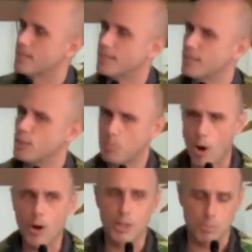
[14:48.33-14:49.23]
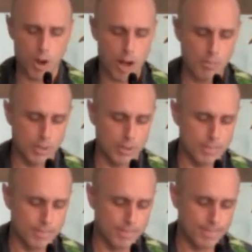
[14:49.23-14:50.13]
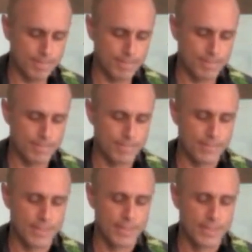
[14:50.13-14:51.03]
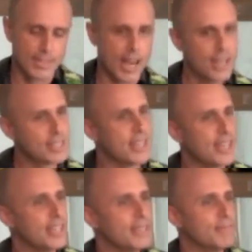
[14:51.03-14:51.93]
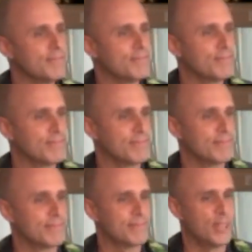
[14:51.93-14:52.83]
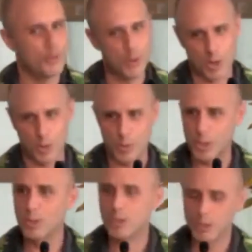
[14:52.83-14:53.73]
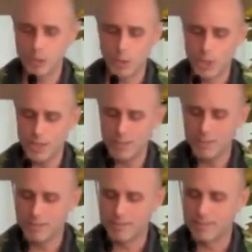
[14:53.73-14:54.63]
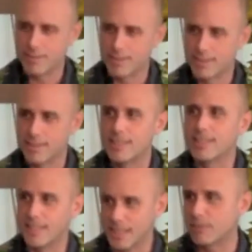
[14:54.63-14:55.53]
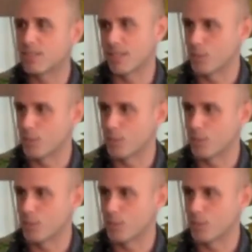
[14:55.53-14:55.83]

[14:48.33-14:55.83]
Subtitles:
you're part of the problem. I say, if you want a real solution, give someone a